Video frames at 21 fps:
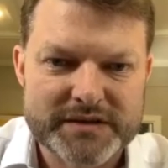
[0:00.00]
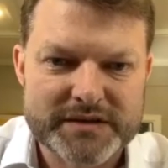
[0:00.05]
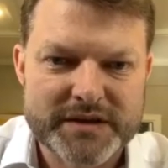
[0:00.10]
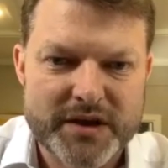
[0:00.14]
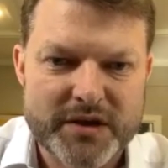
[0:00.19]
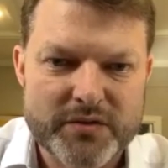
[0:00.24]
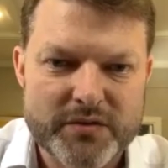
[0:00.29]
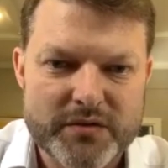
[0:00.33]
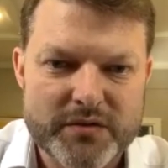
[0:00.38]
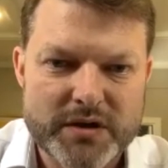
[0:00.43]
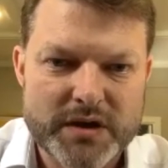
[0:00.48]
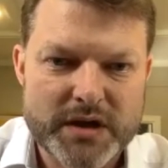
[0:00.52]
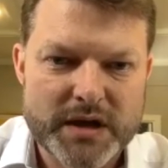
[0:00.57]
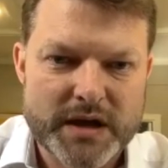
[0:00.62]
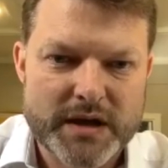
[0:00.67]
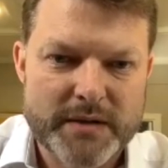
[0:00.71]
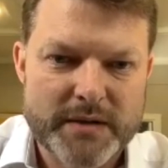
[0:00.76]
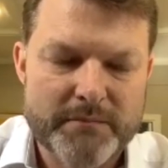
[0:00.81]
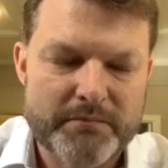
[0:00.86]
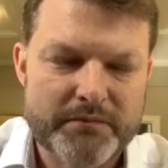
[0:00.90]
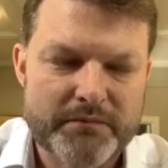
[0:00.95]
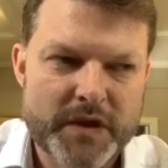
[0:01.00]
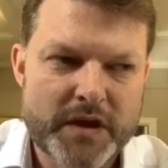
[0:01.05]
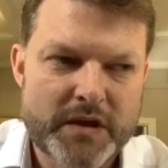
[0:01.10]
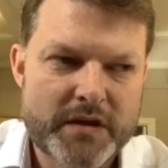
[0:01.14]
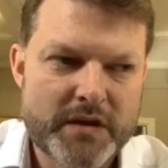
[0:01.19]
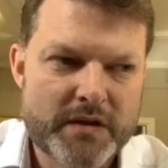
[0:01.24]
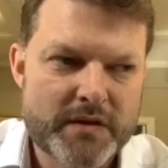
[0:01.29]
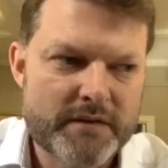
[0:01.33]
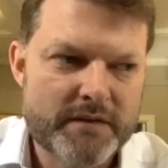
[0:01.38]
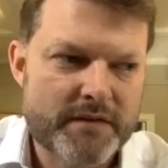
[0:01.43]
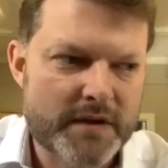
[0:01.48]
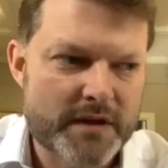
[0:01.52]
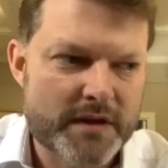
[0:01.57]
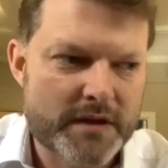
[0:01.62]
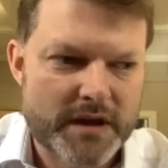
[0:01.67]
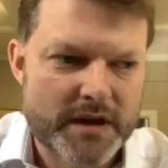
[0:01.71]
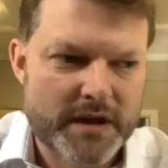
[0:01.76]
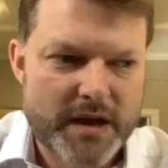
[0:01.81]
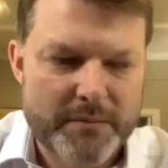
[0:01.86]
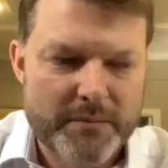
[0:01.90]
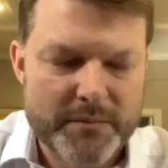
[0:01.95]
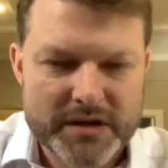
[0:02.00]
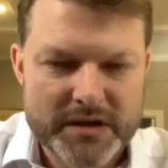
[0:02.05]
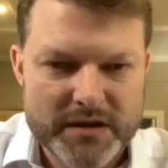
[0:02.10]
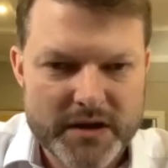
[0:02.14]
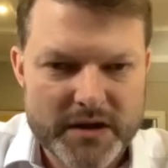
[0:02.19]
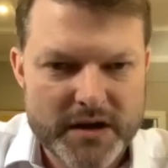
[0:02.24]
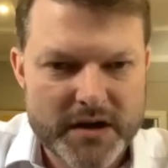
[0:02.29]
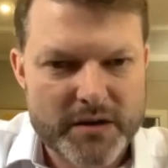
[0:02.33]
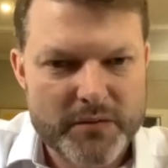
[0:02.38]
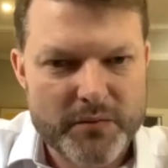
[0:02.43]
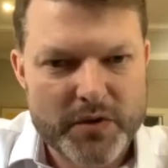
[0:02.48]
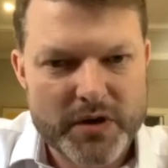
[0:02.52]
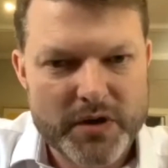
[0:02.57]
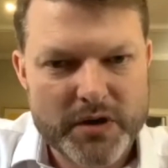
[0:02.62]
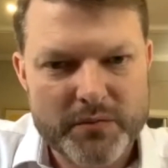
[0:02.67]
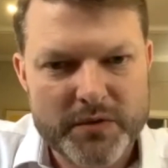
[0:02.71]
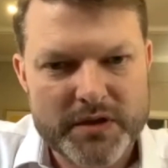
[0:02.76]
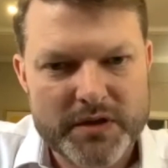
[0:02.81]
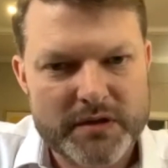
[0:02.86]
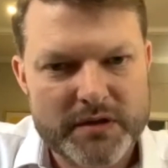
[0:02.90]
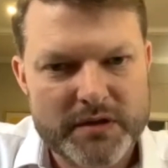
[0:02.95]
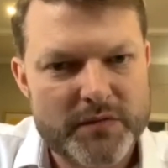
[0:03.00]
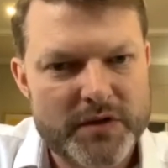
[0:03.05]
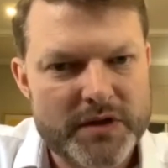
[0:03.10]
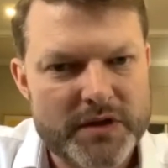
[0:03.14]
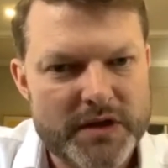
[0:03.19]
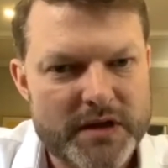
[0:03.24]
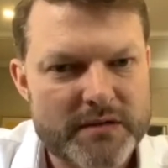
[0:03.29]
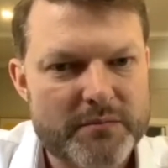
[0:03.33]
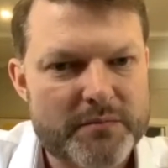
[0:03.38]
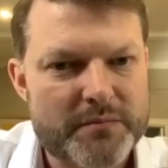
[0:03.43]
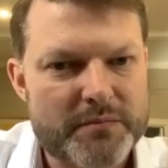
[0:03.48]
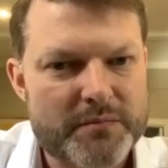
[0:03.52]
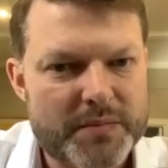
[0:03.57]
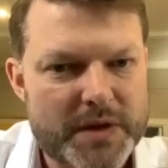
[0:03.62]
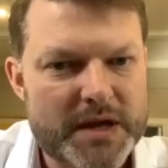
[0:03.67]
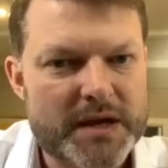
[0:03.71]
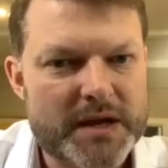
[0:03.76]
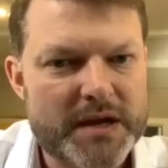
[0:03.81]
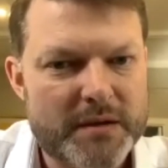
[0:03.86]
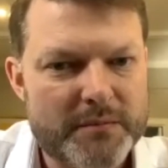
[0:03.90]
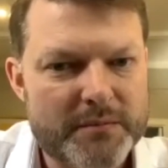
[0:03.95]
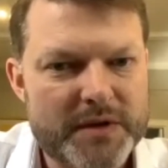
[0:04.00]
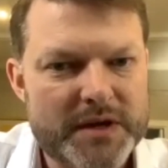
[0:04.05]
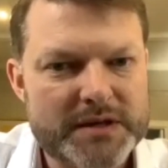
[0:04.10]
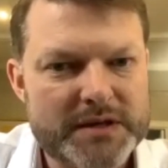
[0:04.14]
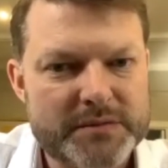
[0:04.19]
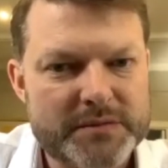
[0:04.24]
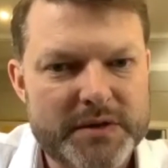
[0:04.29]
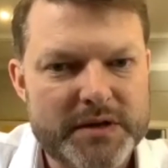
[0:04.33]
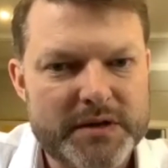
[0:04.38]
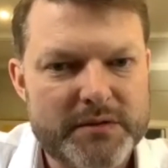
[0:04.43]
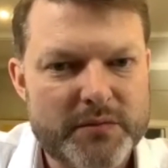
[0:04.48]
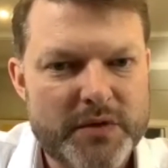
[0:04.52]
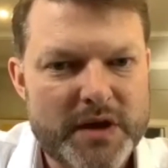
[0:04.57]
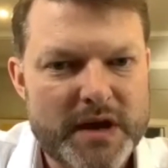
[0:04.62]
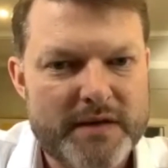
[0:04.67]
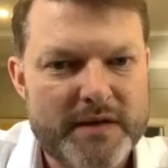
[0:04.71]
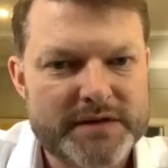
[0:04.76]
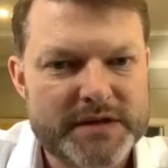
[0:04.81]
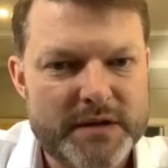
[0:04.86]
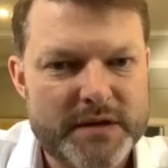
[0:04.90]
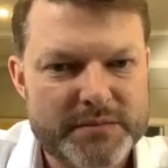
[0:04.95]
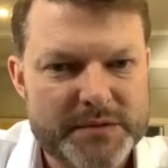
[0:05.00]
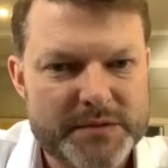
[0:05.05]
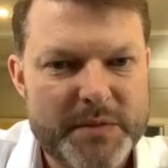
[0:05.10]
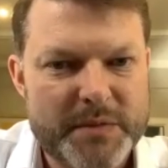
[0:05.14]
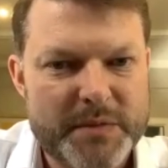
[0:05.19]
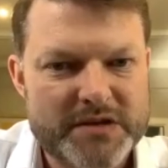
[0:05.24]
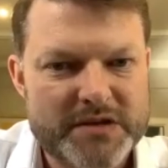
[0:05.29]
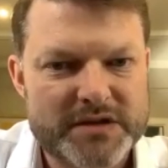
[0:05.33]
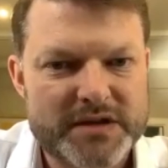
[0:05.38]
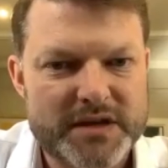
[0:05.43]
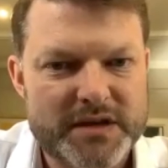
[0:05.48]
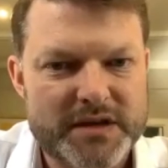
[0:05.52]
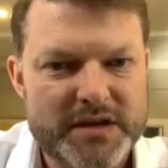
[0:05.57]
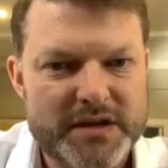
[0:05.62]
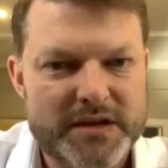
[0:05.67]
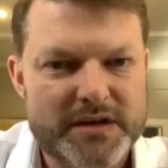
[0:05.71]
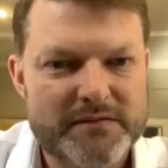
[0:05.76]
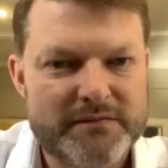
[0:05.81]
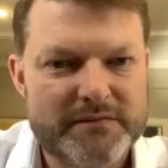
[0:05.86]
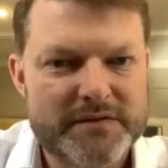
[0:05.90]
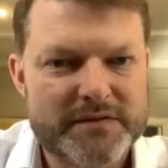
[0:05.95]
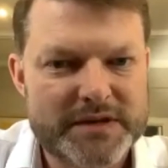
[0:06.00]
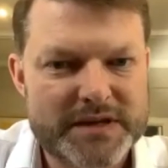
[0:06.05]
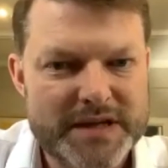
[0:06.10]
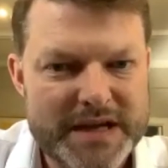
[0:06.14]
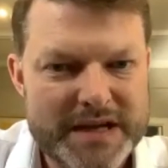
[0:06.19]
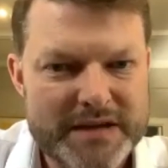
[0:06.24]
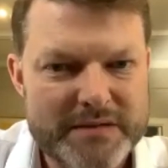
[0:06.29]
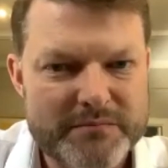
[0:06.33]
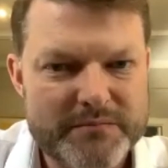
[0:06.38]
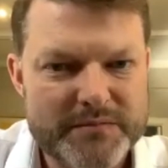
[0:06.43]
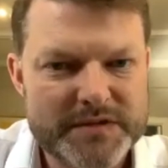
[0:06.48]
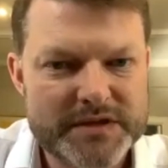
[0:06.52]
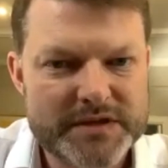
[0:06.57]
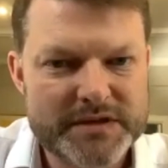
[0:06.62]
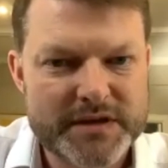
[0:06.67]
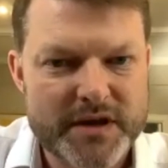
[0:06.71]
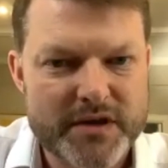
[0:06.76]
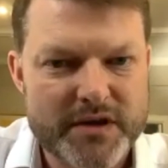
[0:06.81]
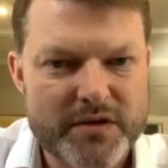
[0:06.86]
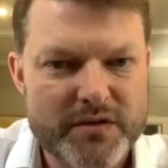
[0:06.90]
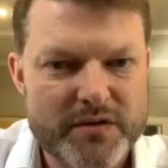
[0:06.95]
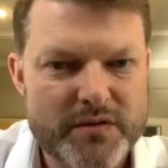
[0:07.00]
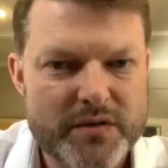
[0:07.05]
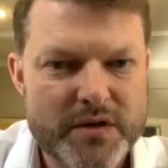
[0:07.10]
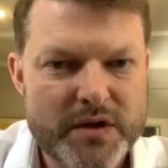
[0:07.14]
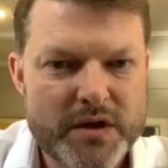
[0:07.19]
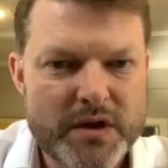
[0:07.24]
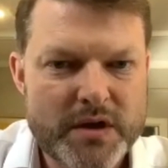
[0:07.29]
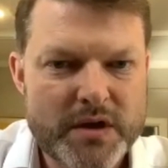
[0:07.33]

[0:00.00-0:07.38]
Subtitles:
So for the company that I work with and with other big companies, we have subspecialty teams. So